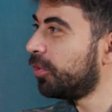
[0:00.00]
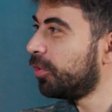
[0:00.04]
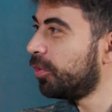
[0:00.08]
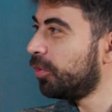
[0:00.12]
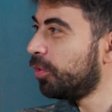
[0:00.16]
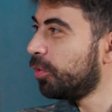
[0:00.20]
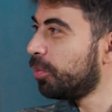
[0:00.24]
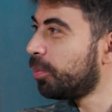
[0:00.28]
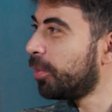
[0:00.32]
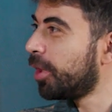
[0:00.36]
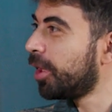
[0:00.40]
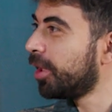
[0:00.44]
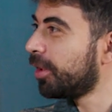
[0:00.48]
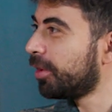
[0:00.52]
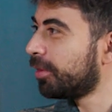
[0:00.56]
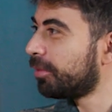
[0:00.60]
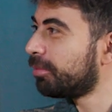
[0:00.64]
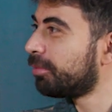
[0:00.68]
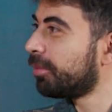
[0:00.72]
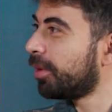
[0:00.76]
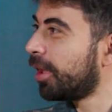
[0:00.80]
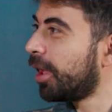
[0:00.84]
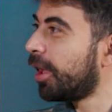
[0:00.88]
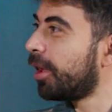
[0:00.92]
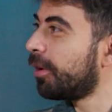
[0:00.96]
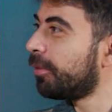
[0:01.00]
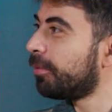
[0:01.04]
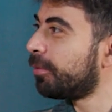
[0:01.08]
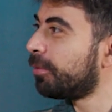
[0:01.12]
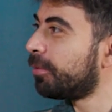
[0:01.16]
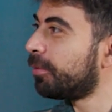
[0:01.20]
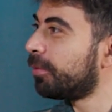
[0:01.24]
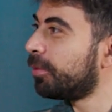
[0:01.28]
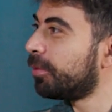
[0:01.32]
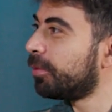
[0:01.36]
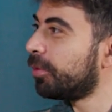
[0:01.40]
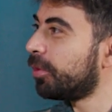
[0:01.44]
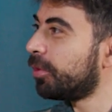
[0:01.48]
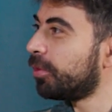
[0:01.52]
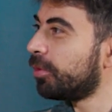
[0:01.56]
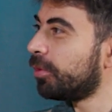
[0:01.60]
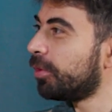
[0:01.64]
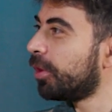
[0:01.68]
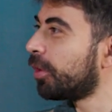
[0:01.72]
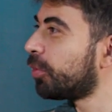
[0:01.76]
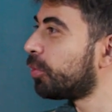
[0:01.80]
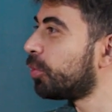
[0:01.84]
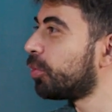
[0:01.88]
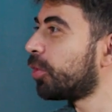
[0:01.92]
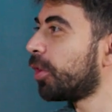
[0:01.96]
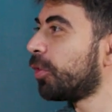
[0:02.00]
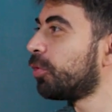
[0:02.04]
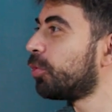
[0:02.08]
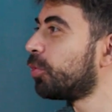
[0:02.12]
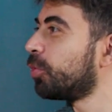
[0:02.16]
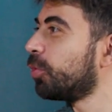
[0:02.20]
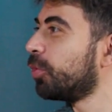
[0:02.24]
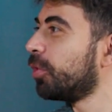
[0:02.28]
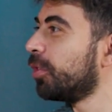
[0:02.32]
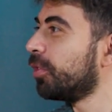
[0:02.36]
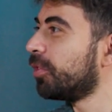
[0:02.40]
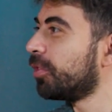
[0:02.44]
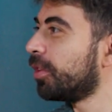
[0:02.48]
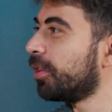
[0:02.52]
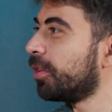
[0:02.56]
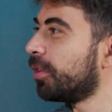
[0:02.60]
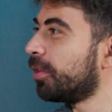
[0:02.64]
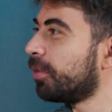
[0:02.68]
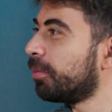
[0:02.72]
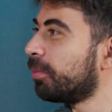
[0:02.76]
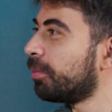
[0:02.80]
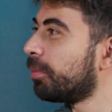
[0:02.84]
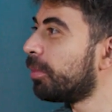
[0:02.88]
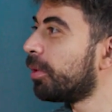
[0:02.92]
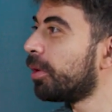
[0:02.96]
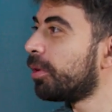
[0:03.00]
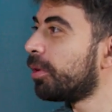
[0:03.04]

you might have not to touch to these uh,